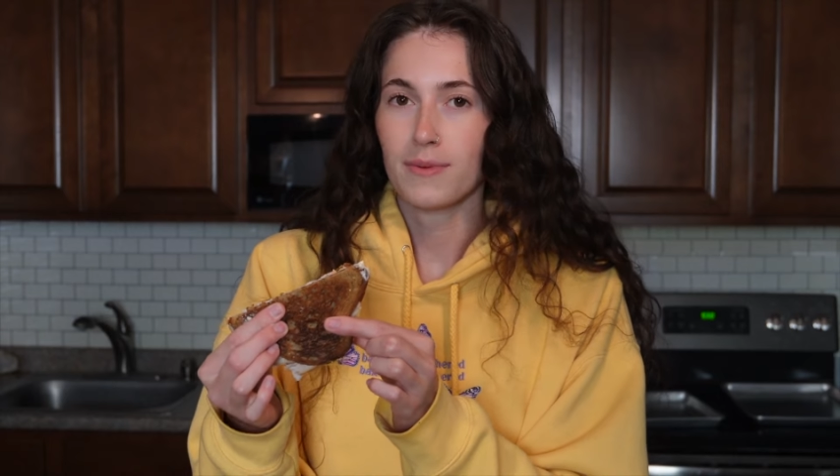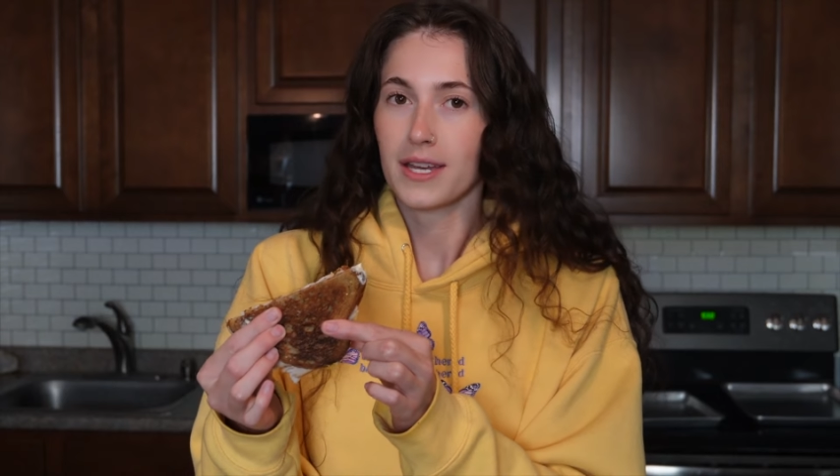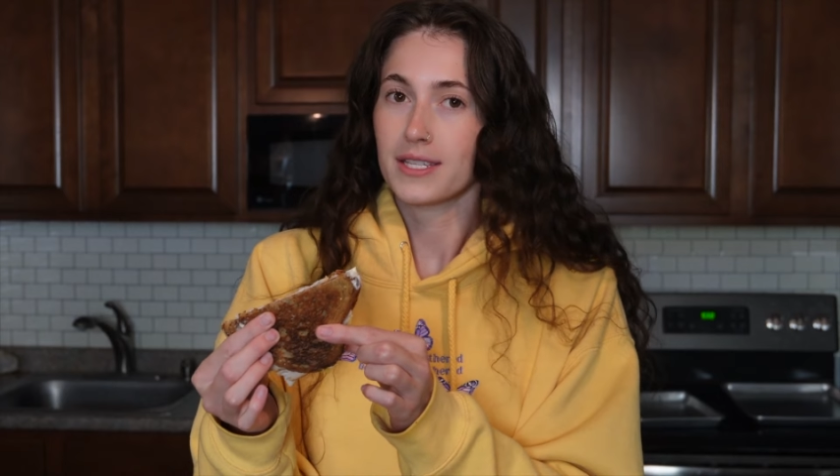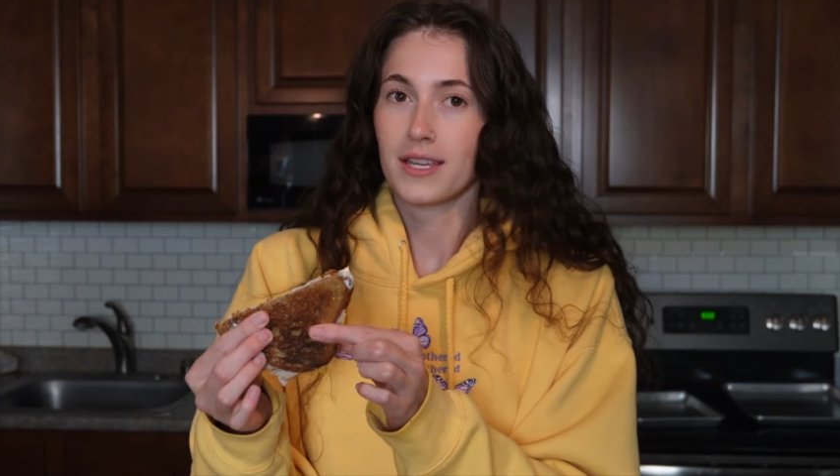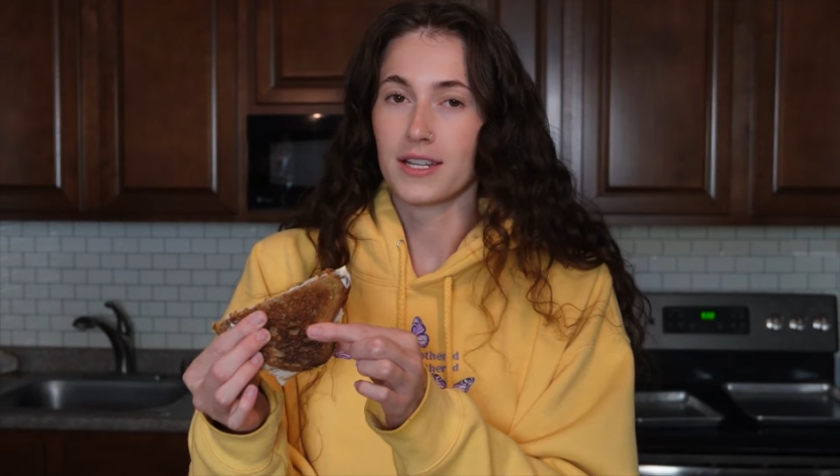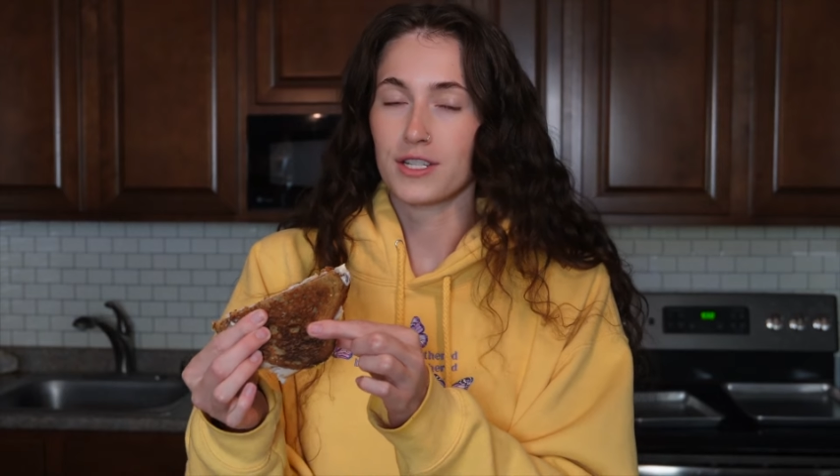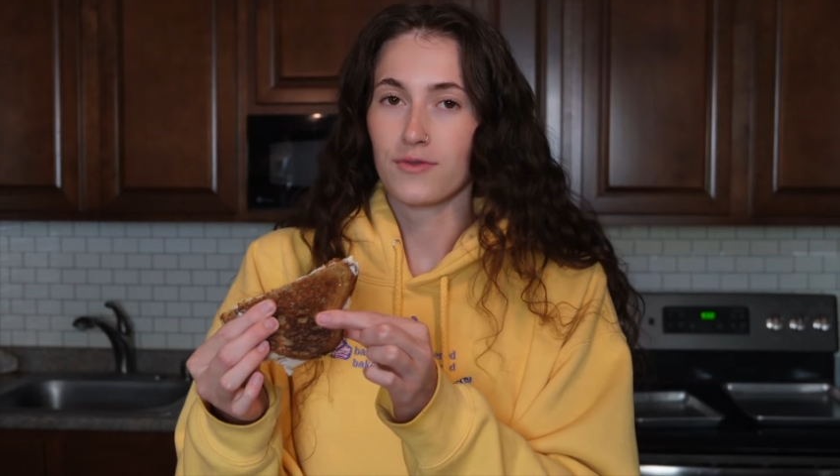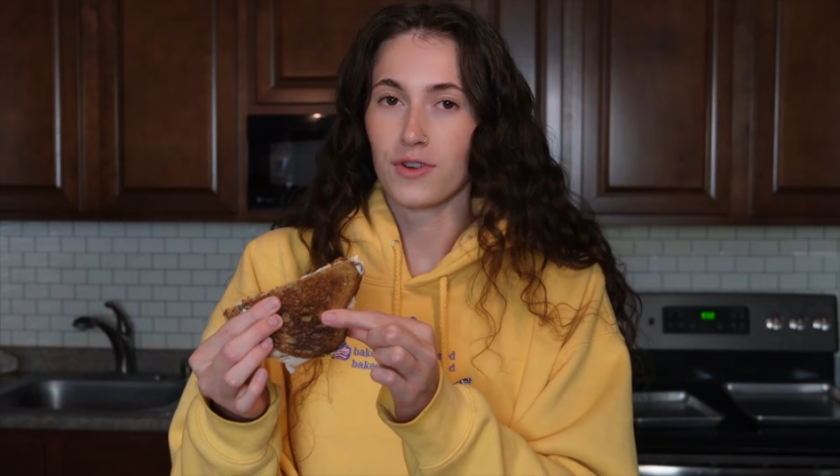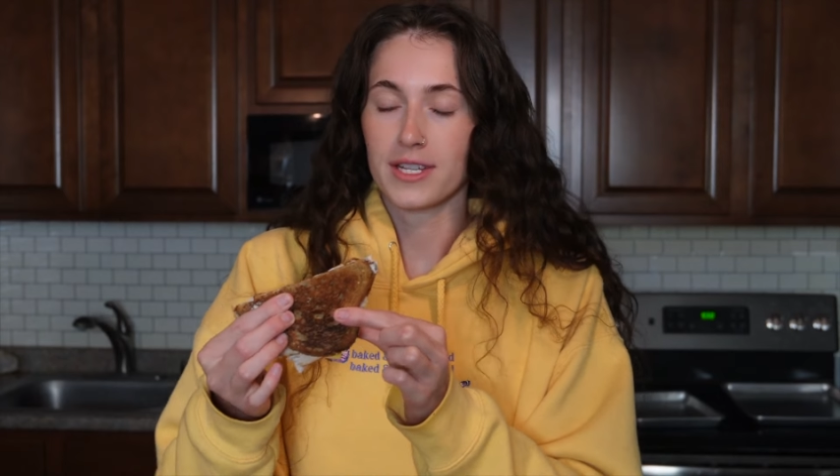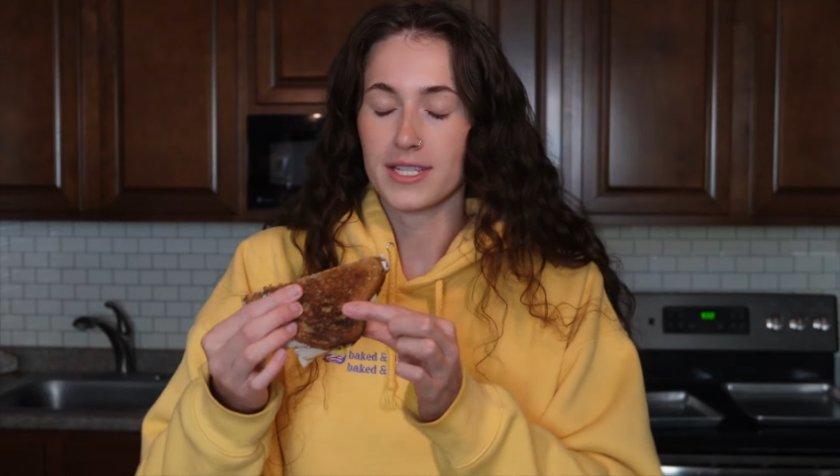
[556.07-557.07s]
because I just
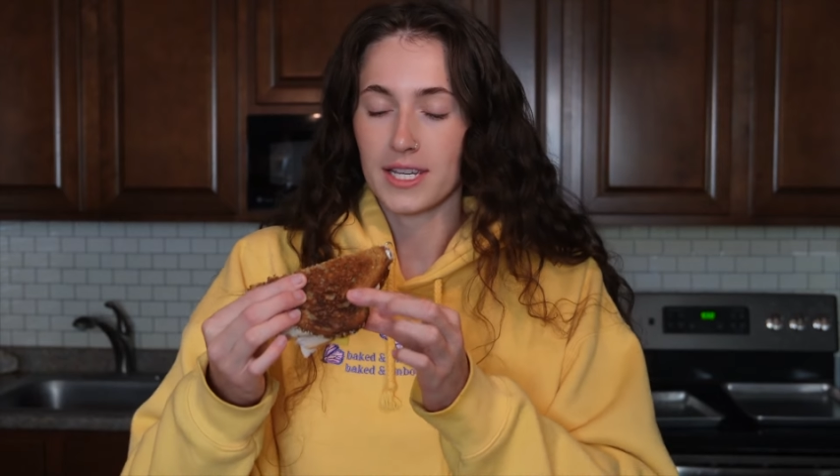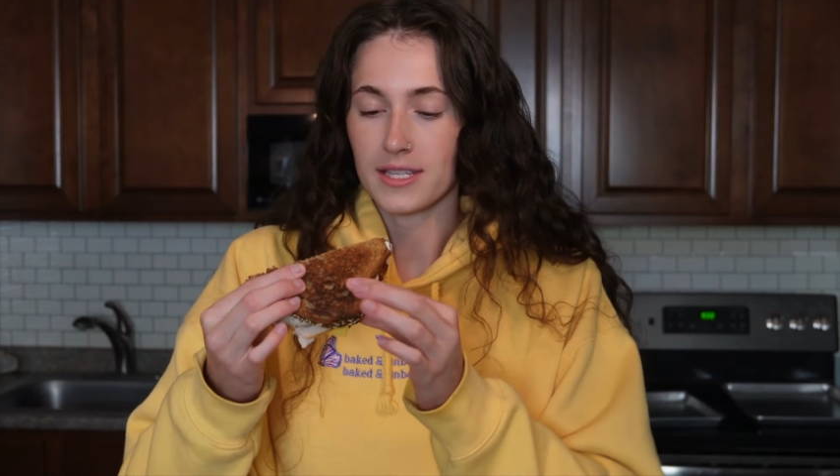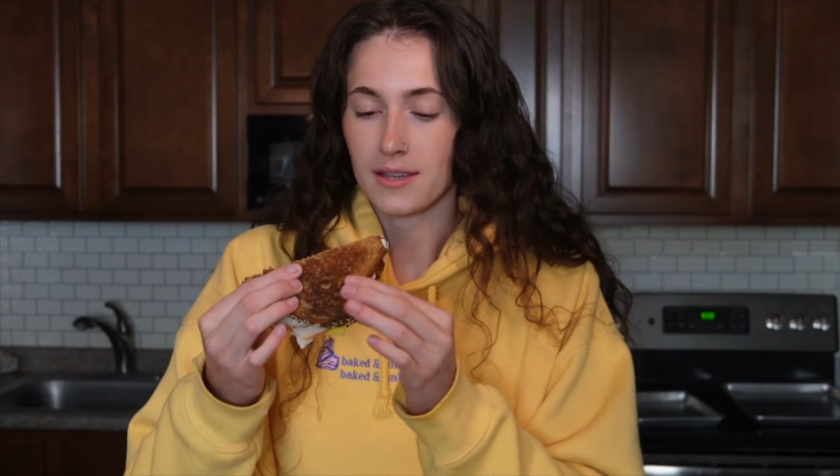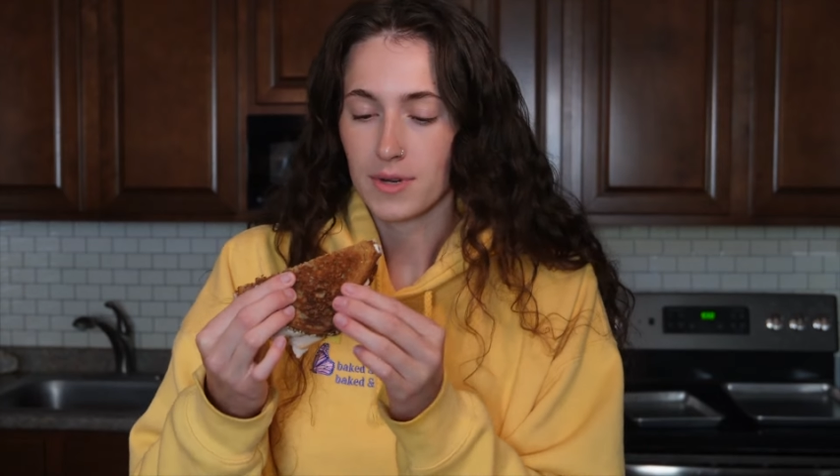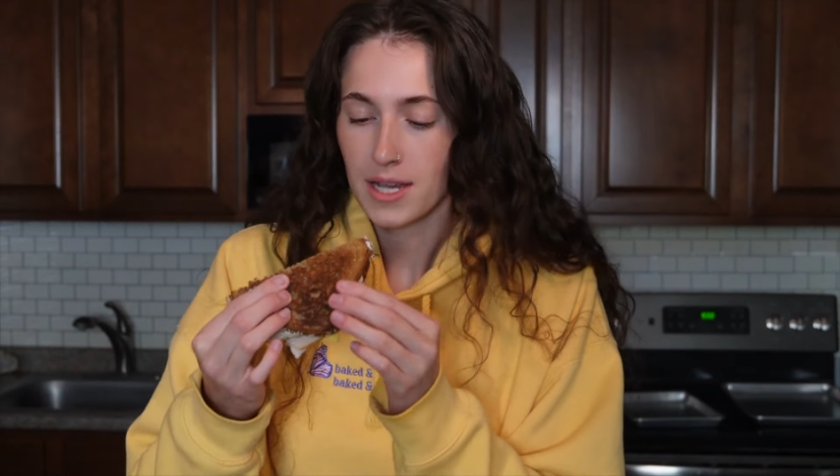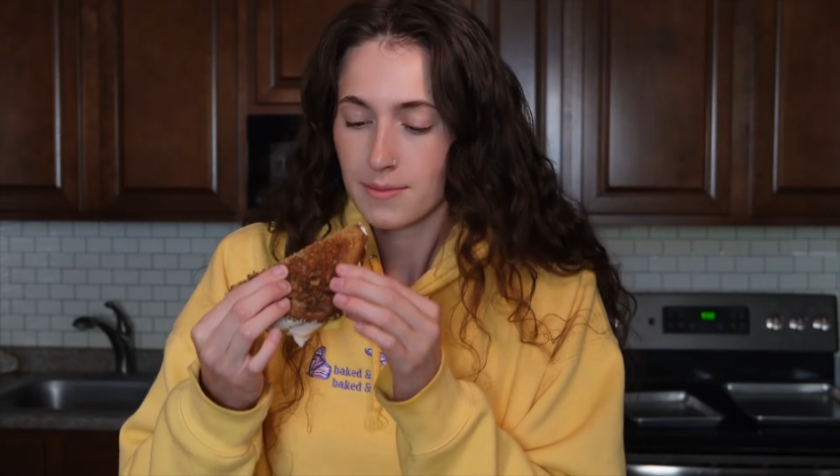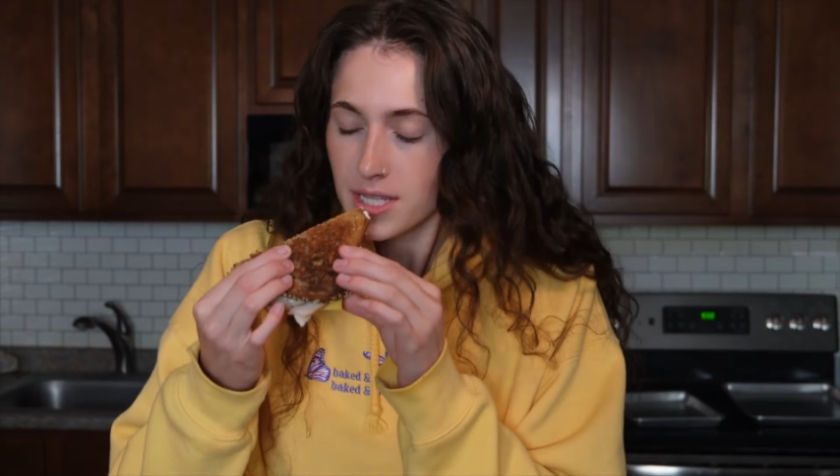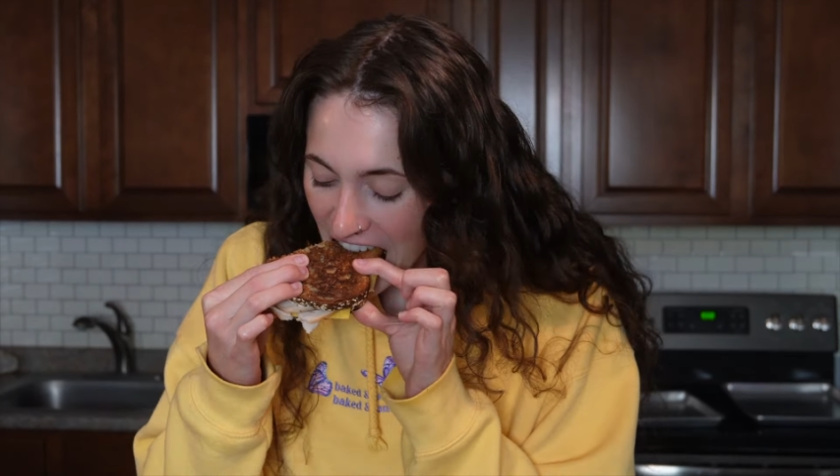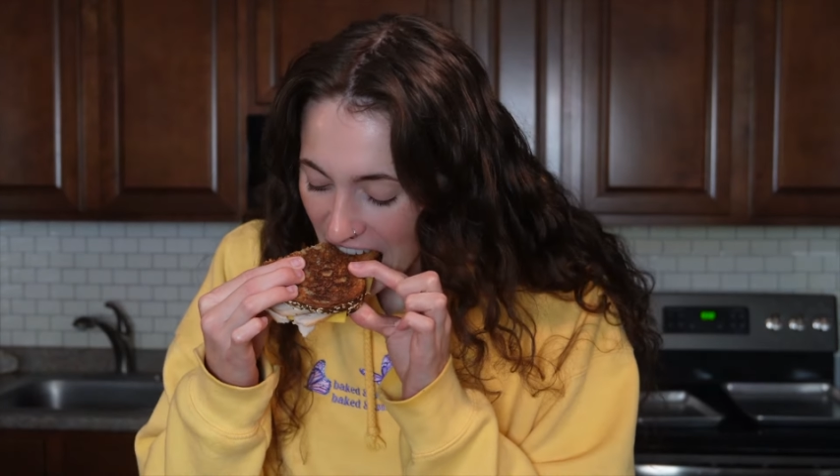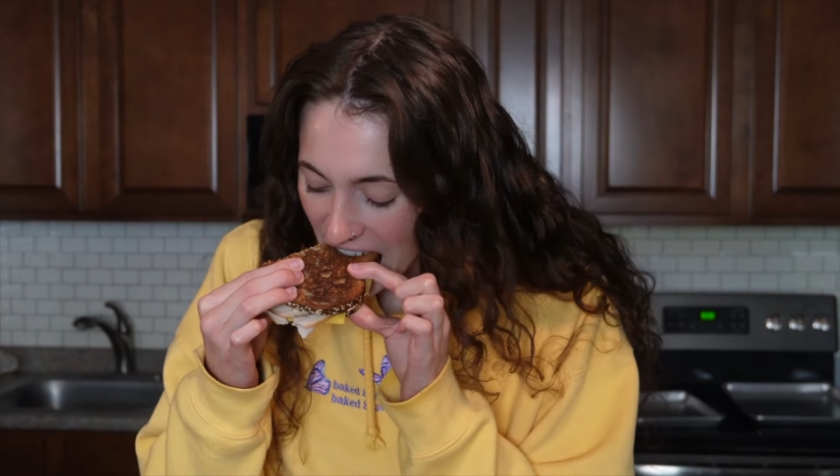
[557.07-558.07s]
forget to eat sometimes.